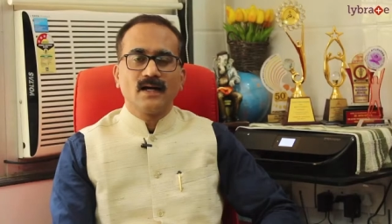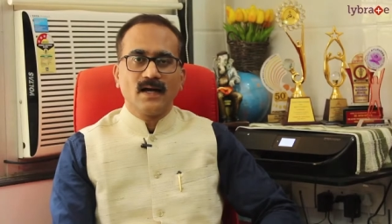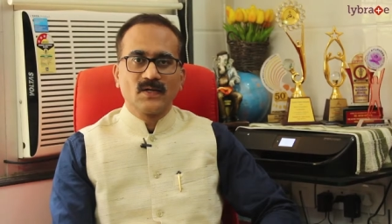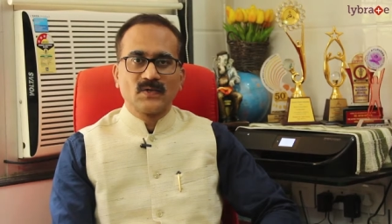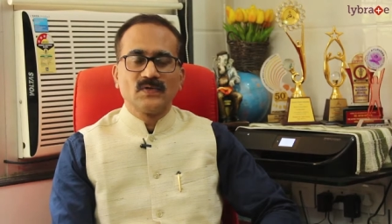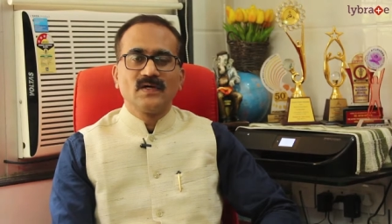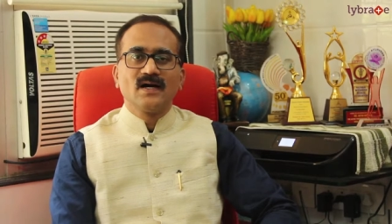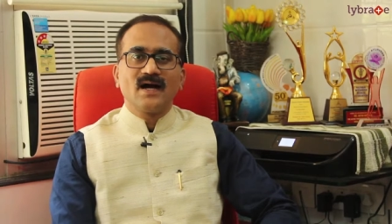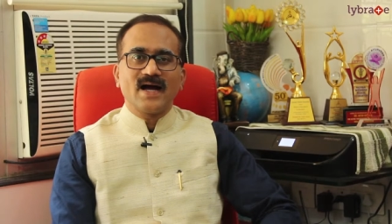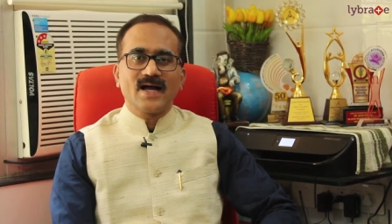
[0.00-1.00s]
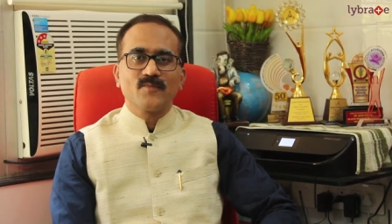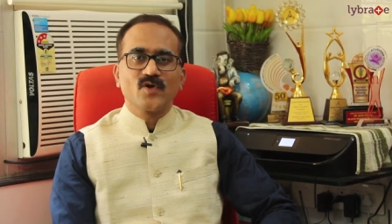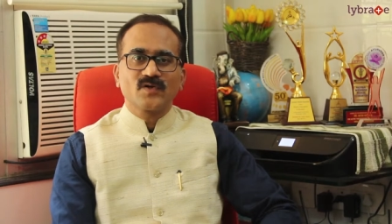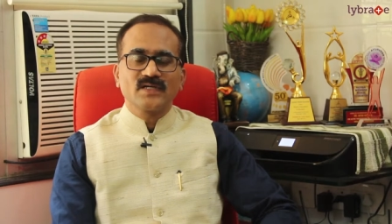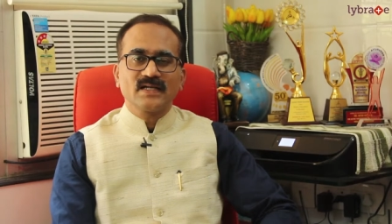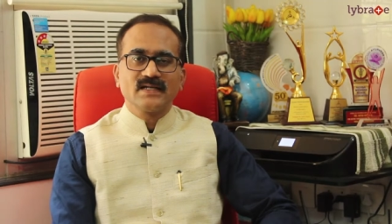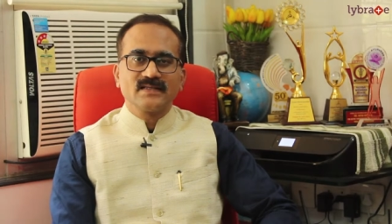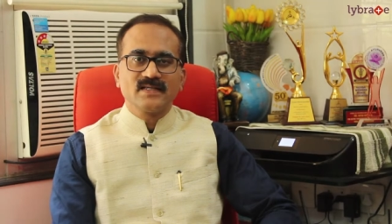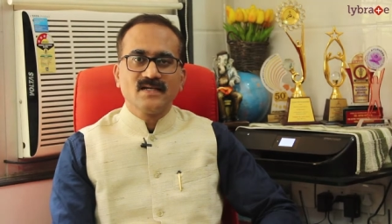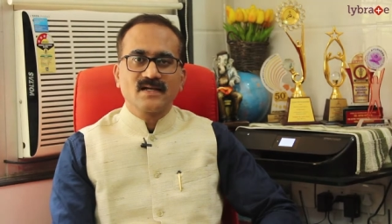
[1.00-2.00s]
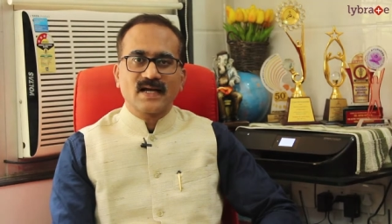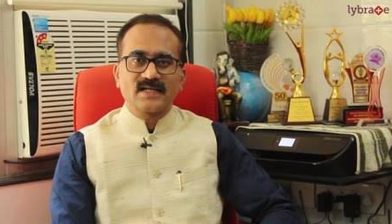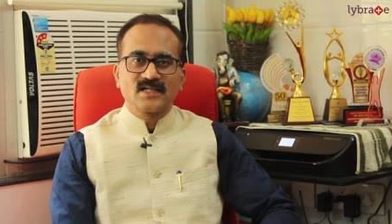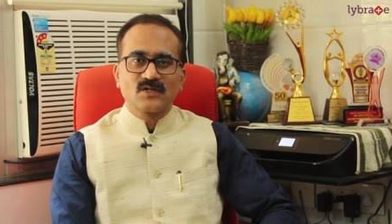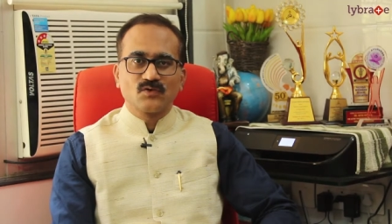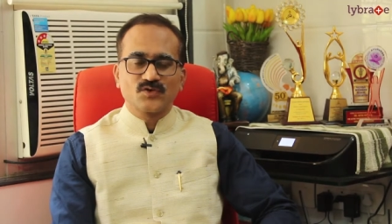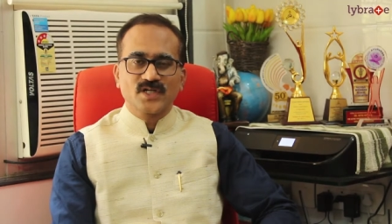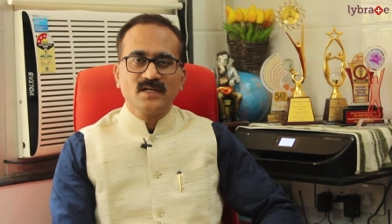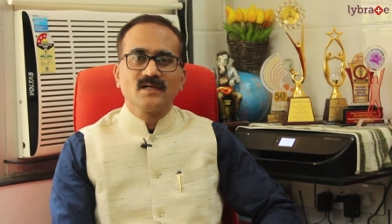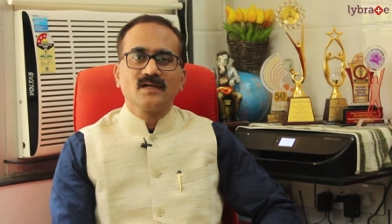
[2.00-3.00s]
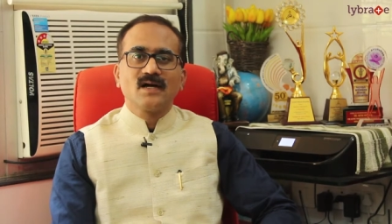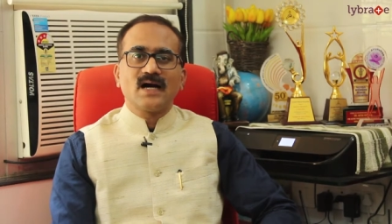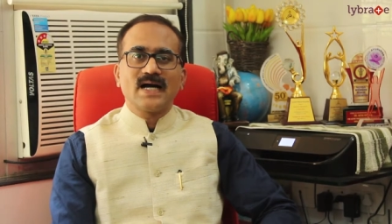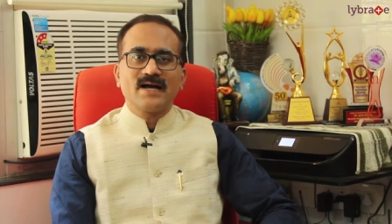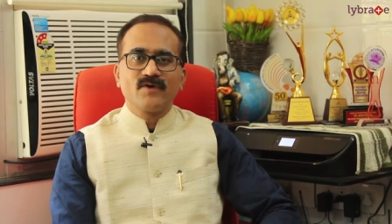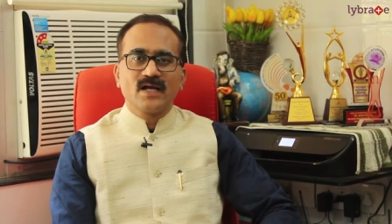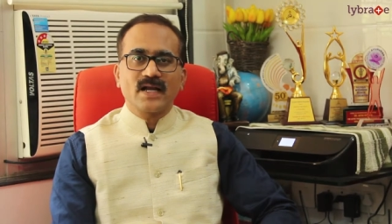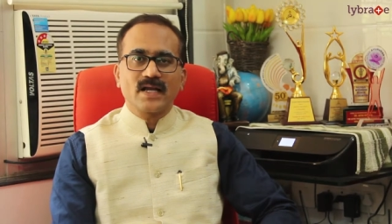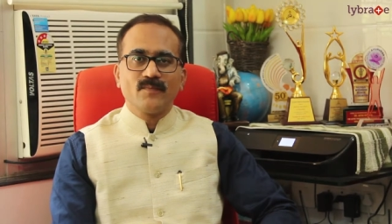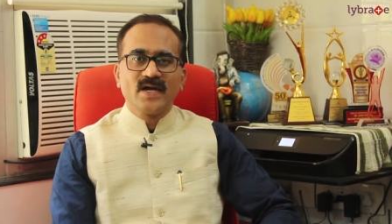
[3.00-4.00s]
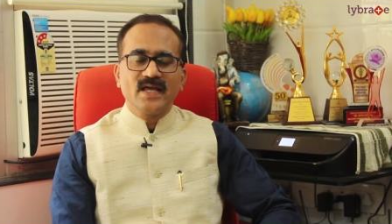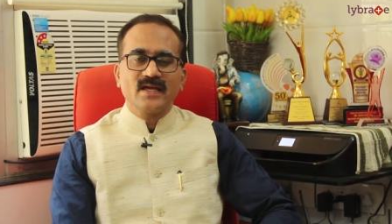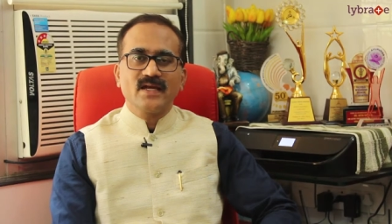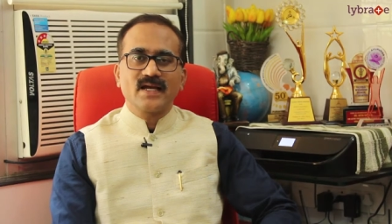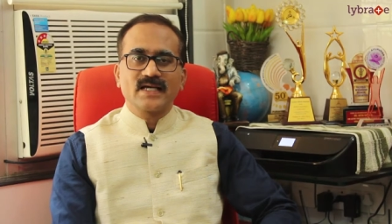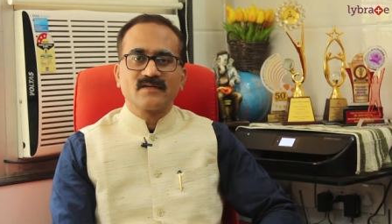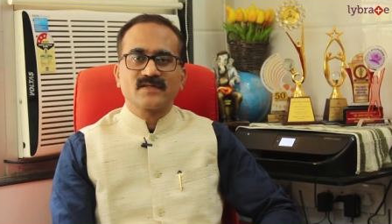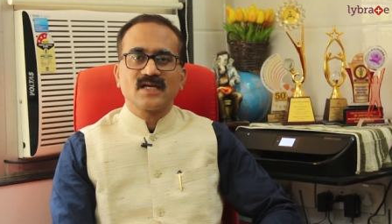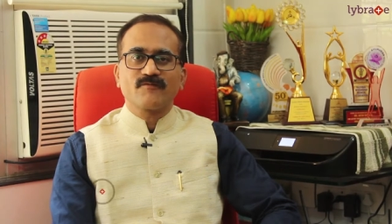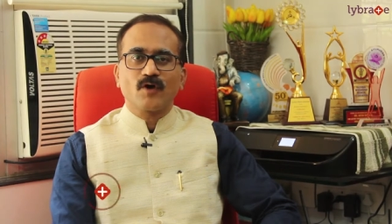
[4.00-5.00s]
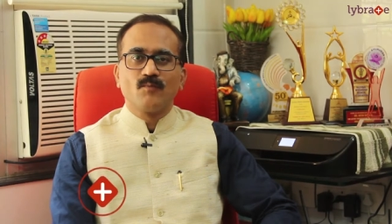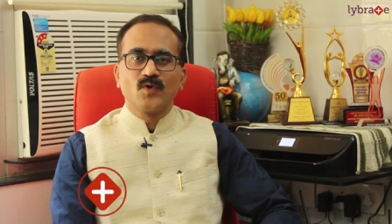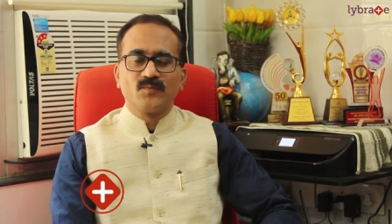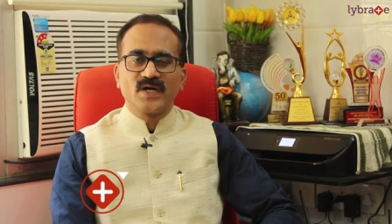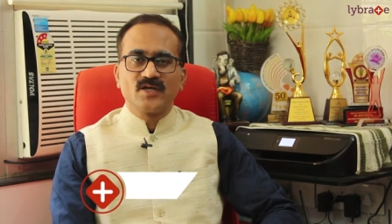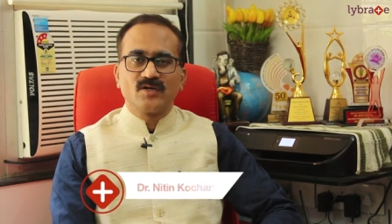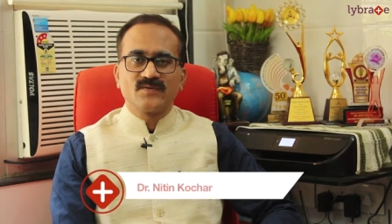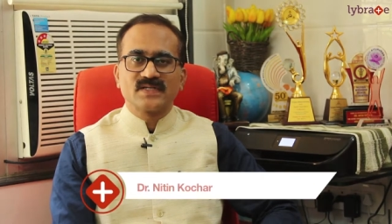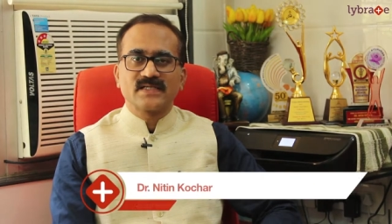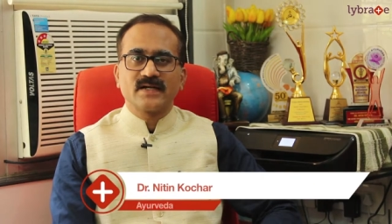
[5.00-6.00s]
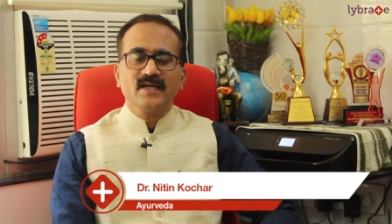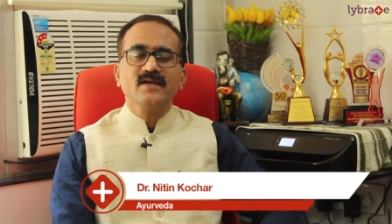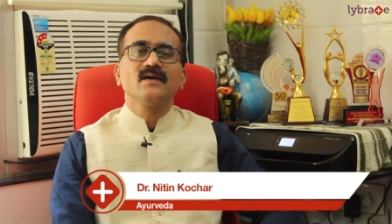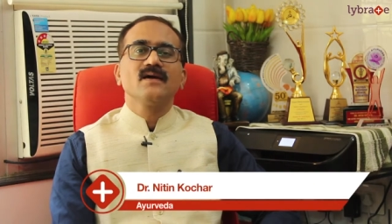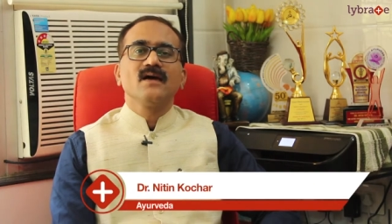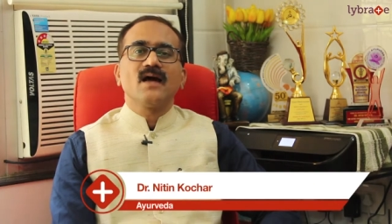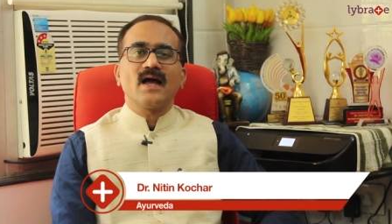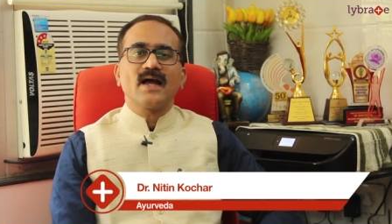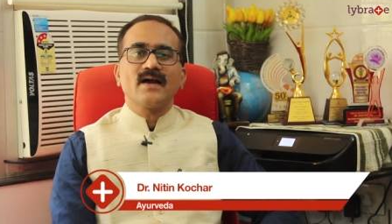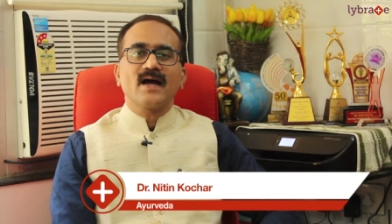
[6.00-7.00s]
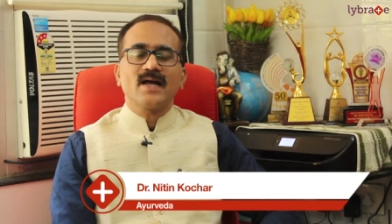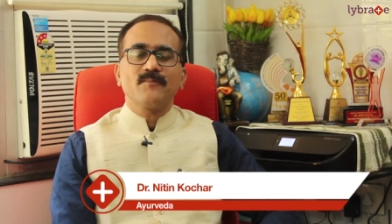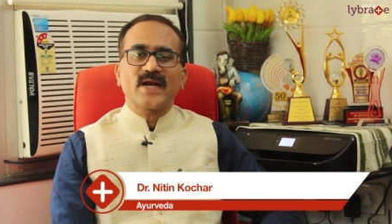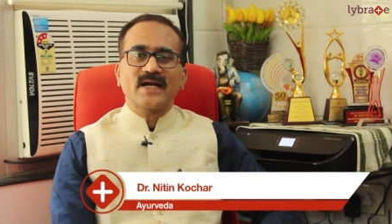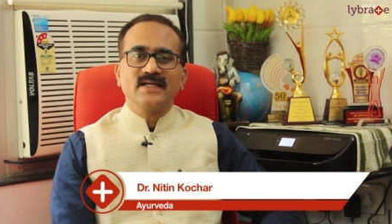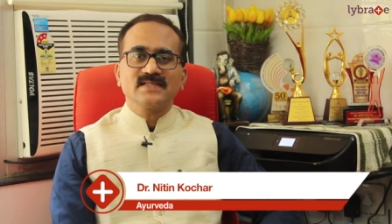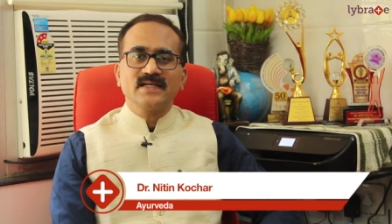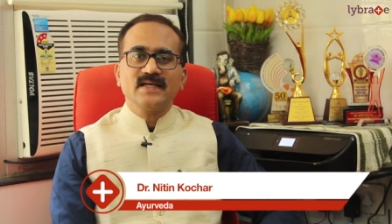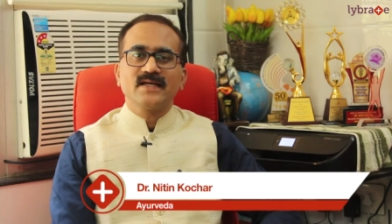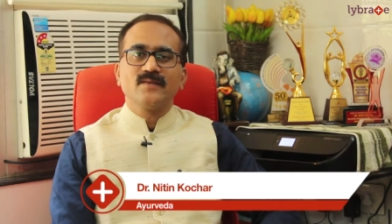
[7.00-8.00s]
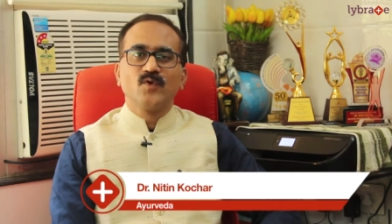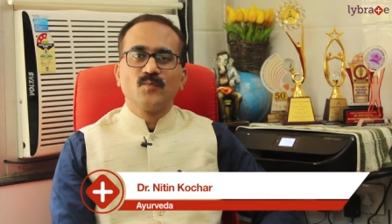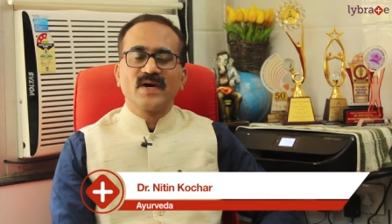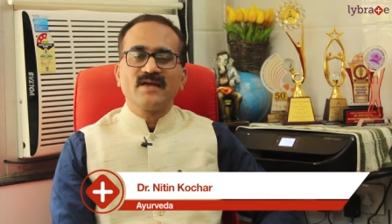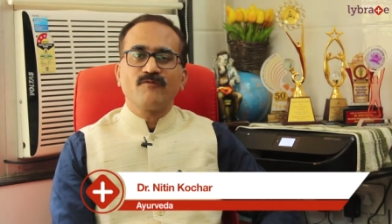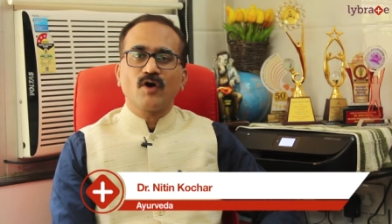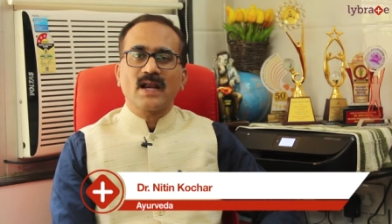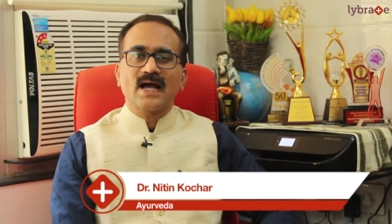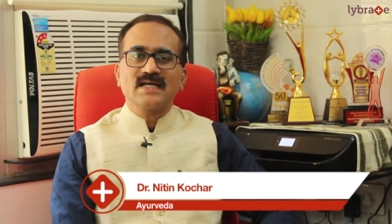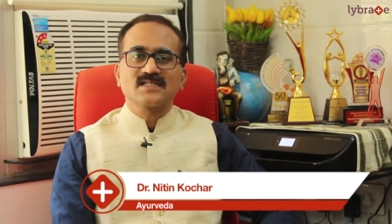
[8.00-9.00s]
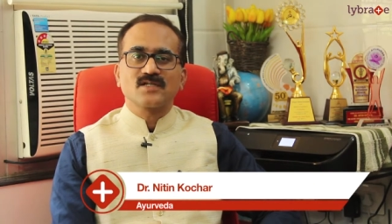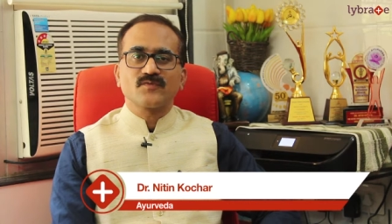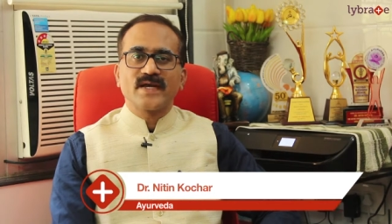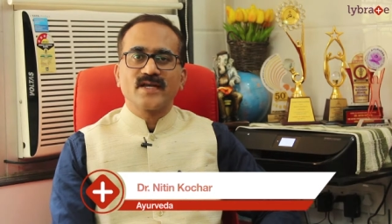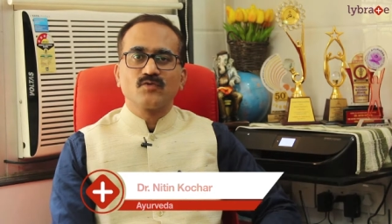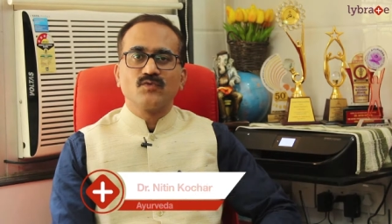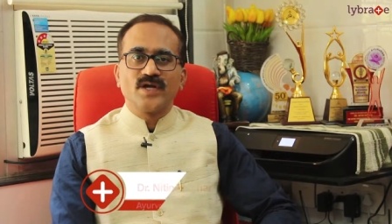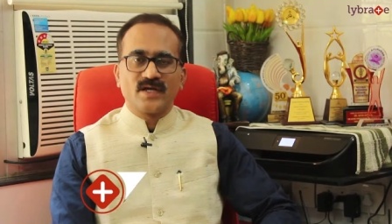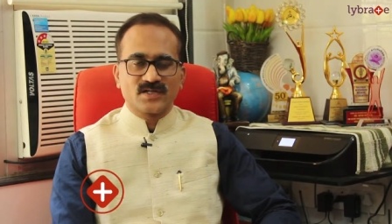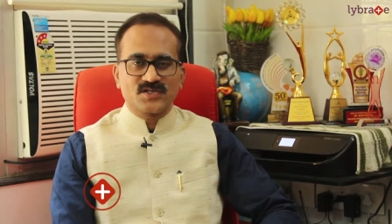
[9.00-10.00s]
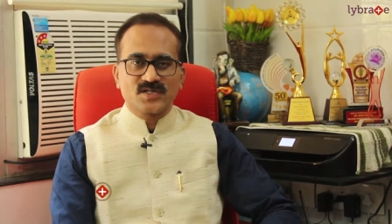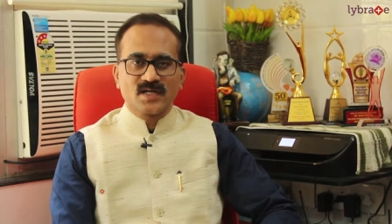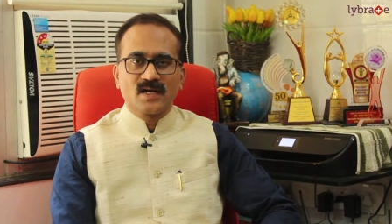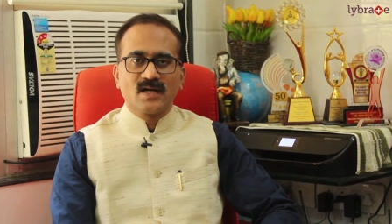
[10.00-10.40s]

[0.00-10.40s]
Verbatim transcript: Hello, I am Dr. Nitin Rajan Kochar. I have done MD in Ayurveda from Mumbai University and I am practicing in Mumbai for last 22 years.